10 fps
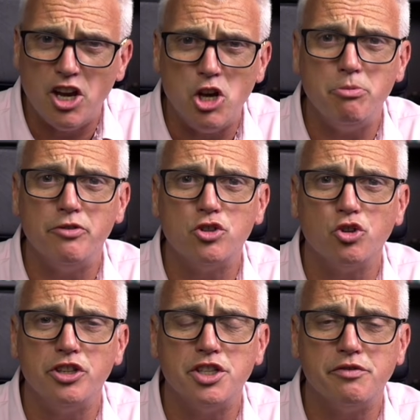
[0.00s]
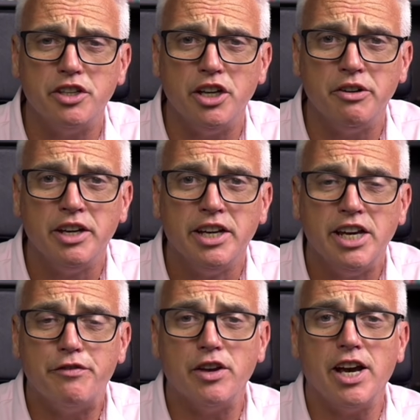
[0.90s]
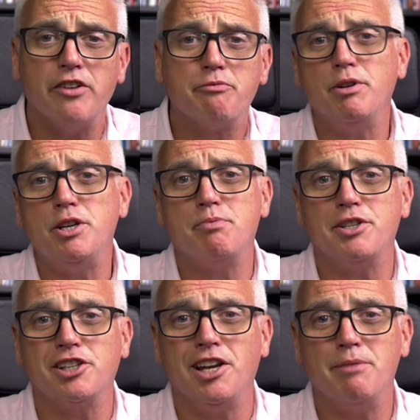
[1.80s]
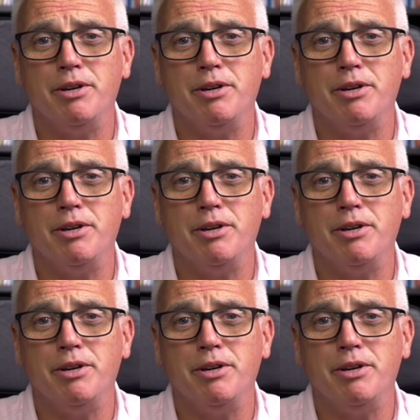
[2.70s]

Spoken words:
I hope you've enjoyed this video. If you have, please press the like